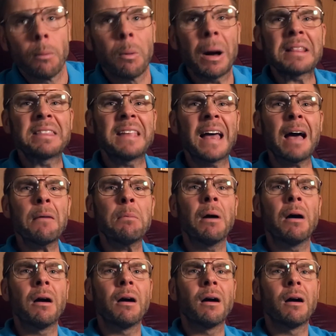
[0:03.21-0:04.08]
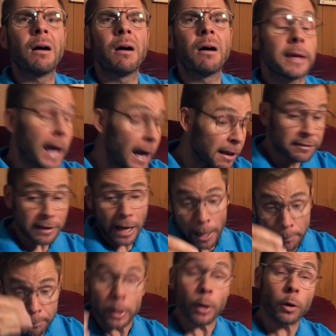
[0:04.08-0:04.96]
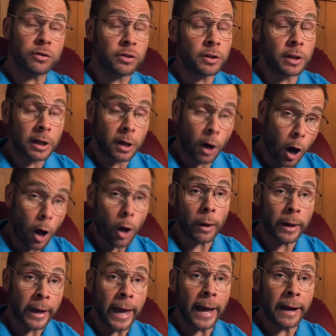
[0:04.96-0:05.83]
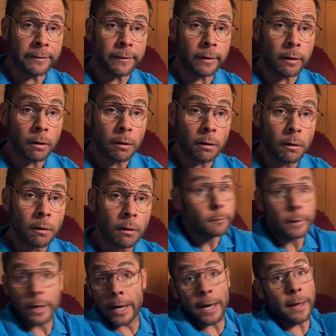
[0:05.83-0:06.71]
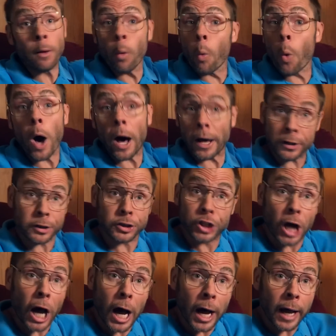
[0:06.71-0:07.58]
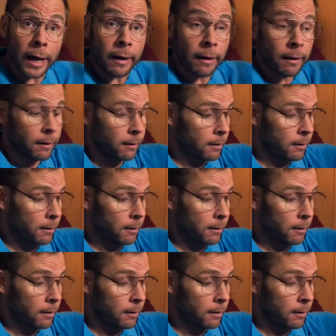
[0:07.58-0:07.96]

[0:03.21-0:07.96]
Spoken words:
What, Deb? Yes, I'm using the coriander and the water jug.